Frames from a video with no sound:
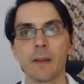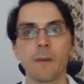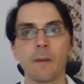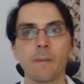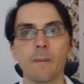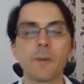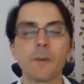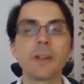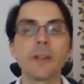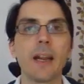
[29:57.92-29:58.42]

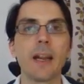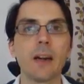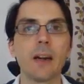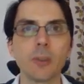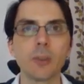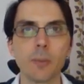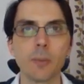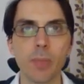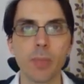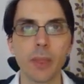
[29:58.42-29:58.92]
For
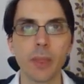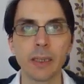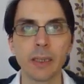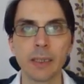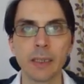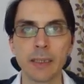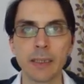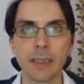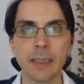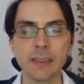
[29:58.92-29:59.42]
now,
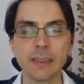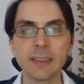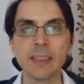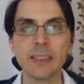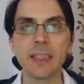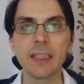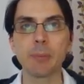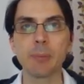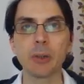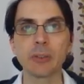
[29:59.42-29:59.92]
uh, let's think
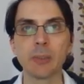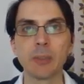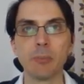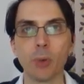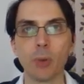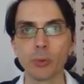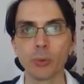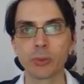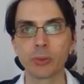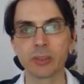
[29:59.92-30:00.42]
about the
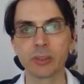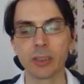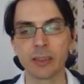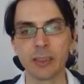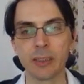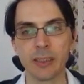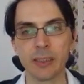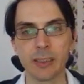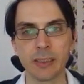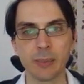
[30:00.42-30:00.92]
most,
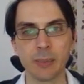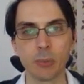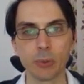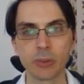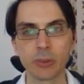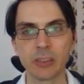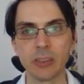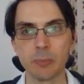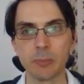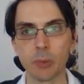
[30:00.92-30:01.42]
the, the most
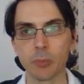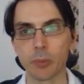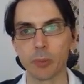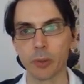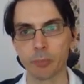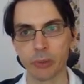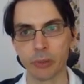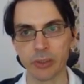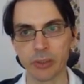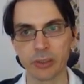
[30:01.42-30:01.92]
simple
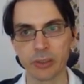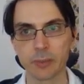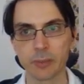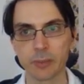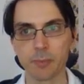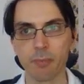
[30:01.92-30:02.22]
properties.